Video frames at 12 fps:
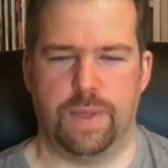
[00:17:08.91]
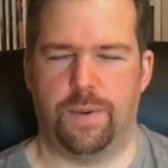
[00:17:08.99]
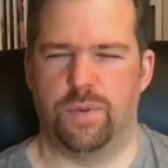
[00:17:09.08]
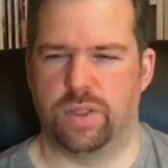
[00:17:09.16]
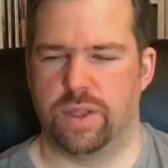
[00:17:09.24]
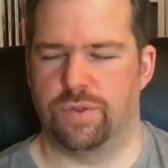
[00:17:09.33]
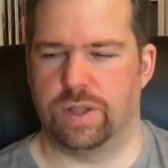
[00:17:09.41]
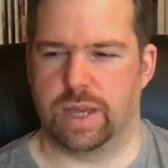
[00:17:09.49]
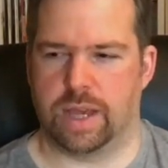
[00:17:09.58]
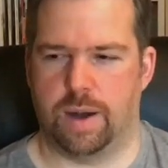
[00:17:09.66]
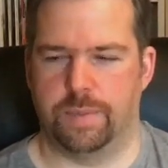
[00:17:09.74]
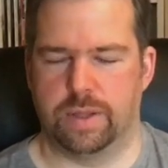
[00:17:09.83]
That wouldn't
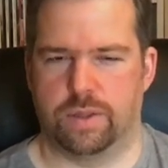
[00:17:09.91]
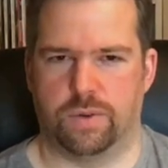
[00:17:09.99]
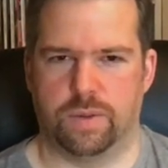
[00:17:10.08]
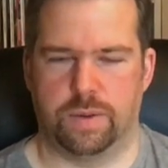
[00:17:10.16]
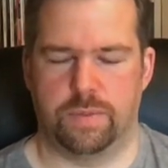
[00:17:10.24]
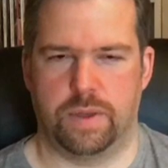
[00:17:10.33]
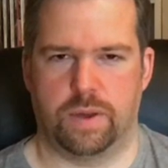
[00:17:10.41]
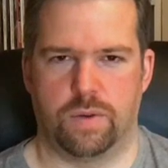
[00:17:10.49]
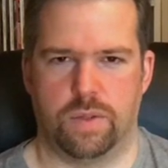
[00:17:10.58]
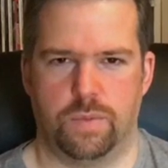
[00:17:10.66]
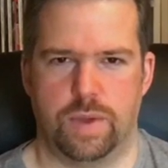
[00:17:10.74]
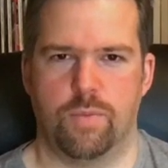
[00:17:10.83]
really come until they
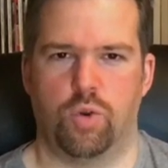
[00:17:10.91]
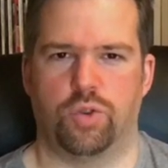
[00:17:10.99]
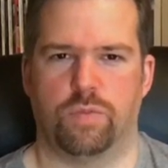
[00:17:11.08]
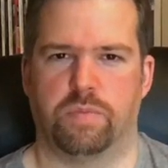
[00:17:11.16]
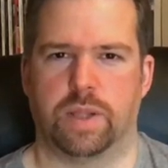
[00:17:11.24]
got the Wii Motion